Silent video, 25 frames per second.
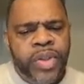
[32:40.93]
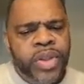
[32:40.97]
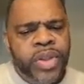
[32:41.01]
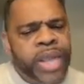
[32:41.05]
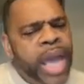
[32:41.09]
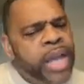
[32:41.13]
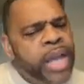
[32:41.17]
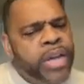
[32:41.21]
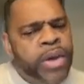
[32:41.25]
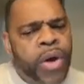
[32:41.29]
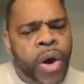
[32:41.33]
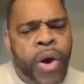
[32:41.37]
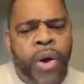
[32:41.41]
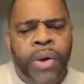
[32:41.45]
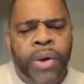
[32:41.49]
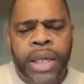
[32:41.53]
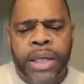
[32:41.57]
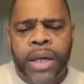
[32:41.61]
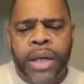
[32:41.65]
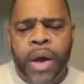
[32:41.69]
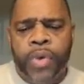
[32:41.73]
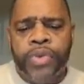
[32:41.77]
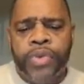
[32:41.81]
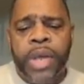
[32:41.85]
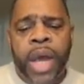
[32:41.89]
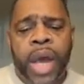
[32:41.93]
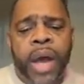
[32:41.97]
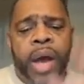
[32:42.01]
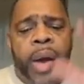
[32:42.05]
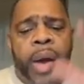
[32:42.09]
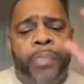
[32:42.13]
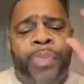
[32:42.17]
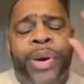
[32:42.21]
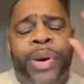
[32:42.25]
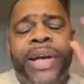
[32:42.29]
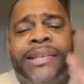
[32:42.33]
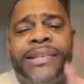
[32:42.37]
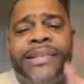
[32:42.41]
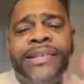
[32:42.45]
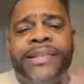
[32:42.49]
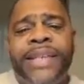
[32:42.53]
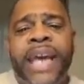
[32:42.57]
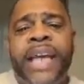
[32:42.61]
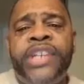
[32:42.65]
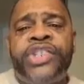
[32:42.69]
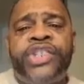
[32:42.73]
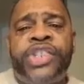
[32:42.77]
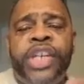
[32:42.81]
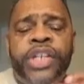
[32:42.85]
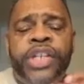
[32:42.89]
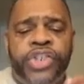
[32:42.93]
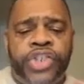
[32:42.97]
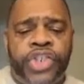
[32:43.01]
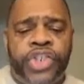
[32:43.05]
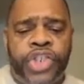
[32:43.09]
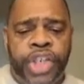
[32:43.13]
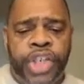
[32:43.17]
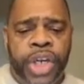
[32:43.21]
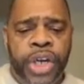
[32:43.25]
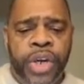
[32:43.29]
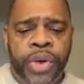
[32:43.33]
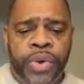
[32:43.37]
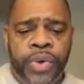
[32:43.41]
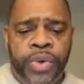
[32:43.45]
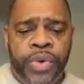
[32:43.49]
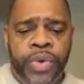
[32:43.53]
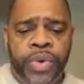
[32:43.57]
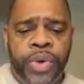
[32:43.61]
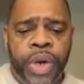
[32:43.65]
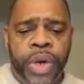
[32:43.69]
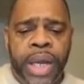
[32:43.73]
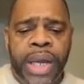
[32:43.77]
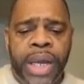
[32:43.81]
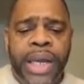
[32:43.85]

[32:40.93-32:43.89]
thank you, Holy Ghost, positions you